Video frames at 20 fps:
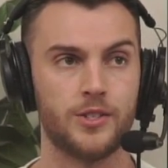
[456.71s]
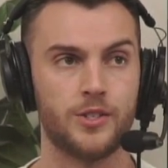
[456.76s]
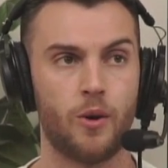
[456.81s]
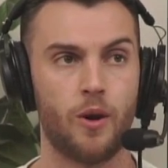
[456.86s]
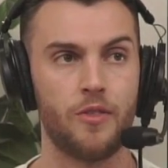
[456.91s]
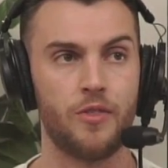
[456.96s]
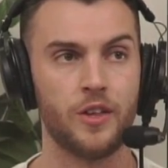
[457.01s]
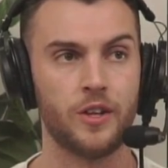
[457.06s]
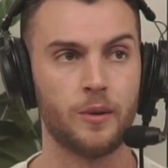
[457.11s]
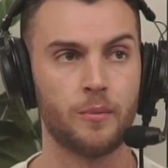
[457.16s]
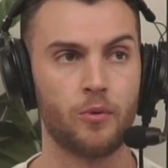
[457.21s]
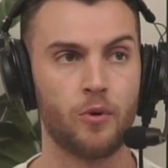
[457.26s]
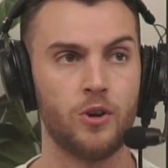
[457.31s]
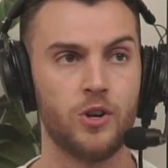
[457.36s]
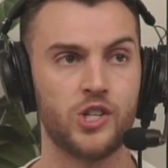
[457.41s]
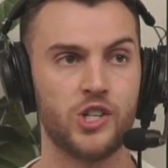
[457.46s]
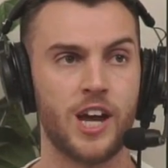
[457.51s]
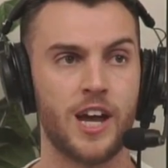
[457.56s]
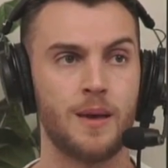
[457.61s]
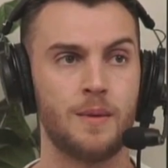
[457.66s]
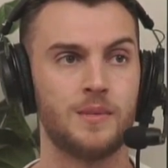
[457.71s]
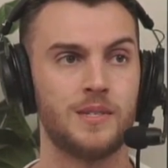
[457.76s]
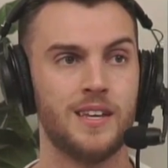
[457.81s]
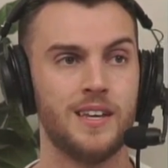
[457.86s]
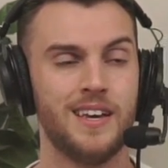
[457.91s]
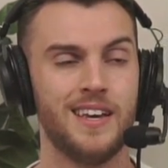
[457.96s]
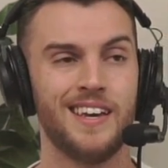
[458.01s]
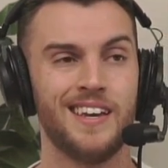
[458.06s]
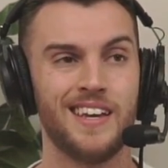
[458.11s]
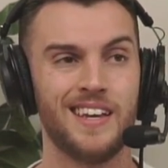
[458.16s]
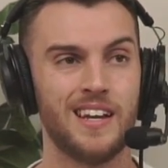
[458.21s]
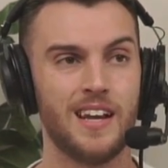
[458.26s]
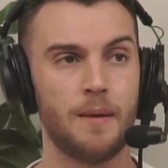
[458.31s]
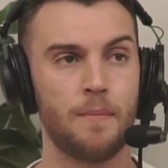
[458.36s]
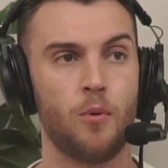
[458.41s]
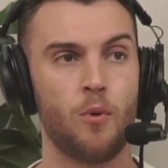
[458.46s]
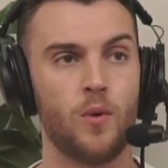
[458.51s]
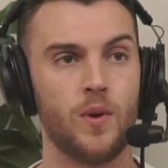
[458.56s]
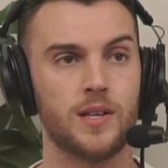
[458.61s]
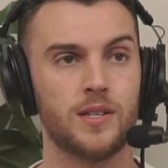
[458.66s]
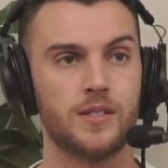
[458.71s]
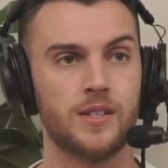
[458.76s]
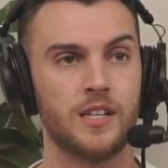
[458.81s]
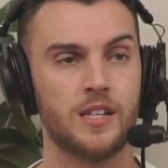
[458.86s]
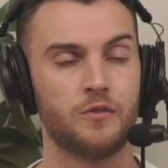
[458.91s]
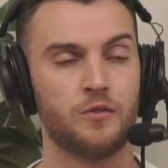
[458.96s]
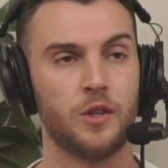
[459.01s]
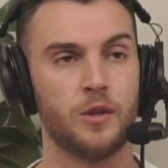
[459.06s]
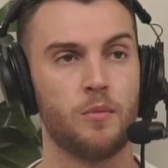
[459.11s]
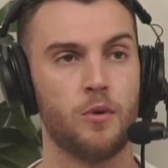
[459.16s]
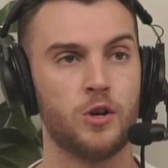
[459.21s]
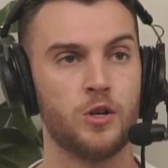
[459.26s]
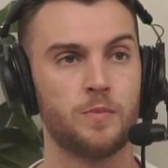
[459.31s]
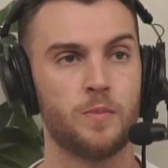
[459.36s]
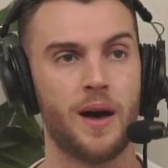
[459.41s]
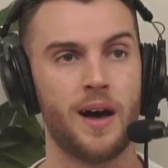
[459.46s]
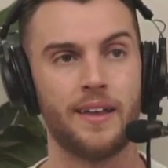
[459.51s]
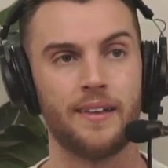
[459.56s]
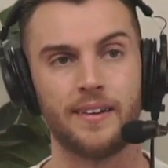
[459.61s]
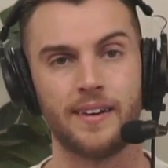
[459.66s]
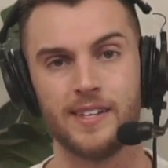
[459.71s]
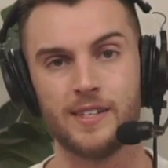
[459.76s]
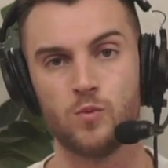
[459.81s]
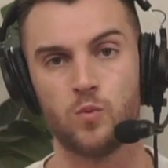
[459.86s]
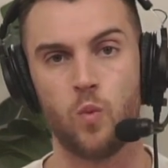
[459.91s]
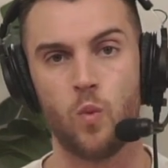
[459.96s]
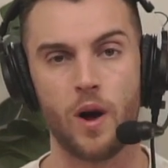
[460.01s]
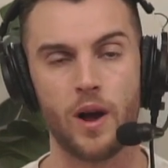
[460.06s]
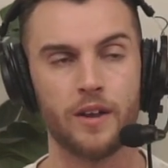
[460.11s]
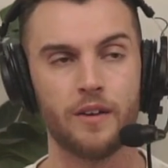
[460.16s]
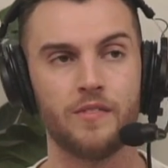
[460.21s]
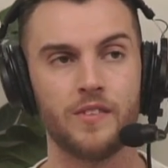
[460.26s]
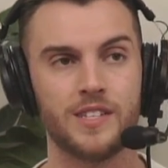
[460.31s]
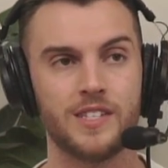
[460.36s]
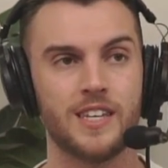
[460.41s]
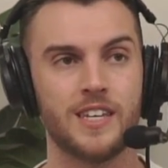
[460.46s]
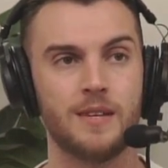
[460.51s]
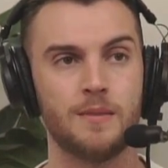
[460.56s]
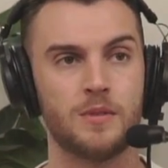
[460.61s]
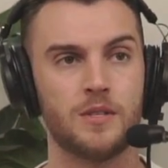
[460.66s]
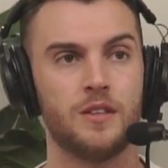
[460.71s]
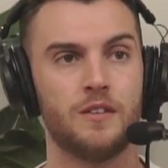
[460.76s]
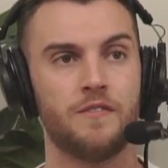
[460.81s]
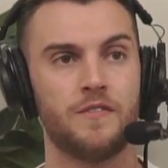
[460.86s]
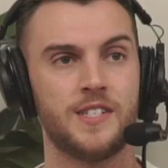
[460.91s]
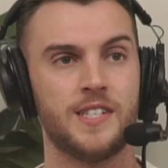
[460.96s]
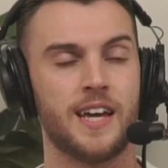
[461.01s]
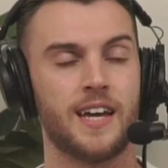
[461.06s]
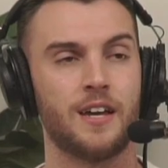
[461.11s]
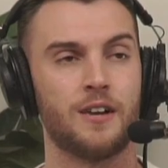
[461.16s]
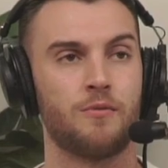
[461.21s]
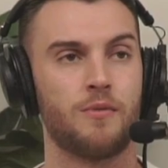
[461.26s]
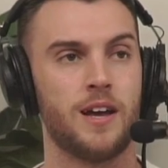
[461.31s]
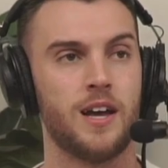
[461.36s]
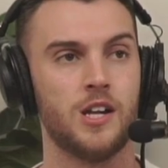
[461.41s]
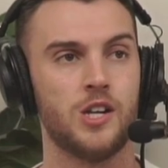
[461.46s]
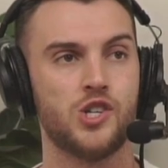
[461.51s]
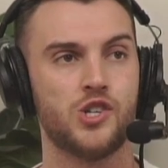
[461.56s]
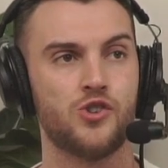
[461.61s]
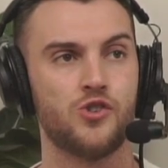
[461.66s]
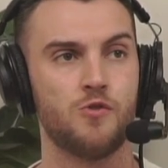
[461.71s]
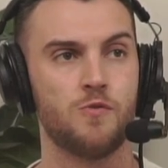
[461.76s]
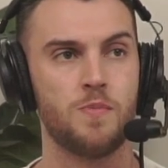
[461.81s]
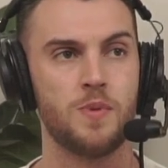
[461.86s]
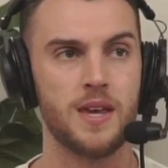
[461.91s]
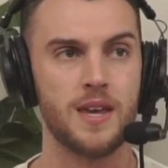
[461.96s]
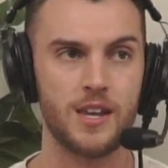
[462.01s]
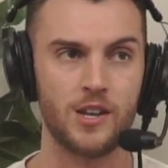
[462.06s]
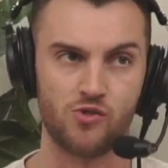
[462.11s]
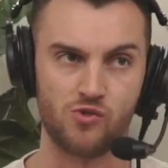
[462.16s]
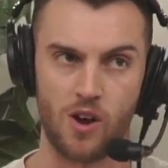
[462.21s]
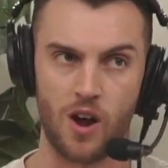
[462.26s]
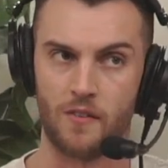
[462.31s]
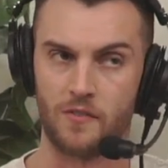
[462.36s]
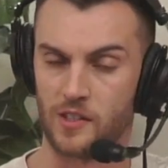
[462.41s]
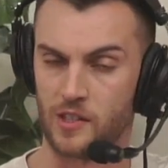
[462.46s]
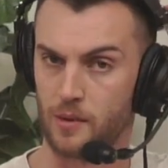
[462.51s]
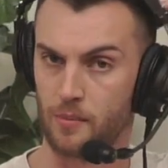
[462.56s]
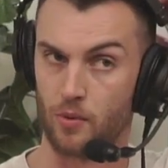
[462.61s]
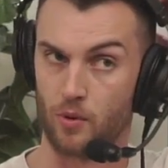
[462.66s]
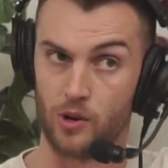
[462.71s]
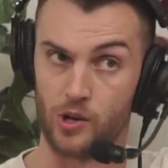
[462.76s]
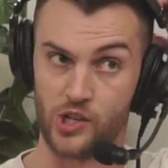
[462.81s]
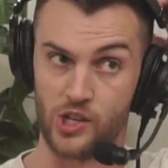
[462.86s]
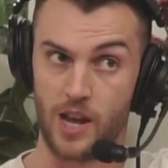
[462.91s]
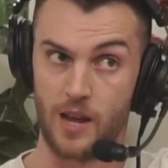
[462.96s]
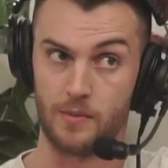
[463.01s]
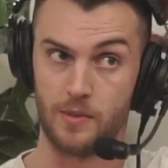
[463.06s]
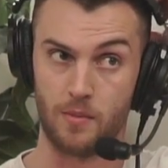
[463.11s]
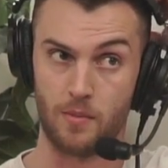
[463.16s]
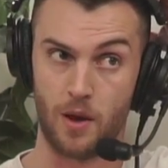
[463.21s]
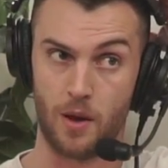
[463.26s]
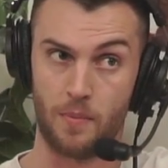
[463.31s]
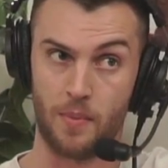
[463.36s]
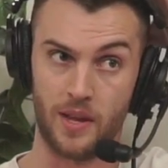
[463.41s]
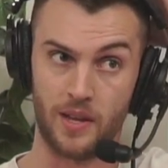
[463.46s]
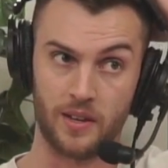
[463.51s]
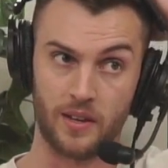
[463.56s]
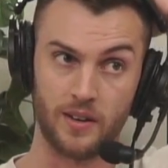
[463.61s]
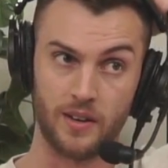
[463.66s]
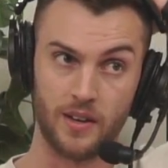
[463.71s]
So I think LeBron James, in a points leagues for the most part, at least one of the teams in the second round should be drafting LeBron James, in my opinion.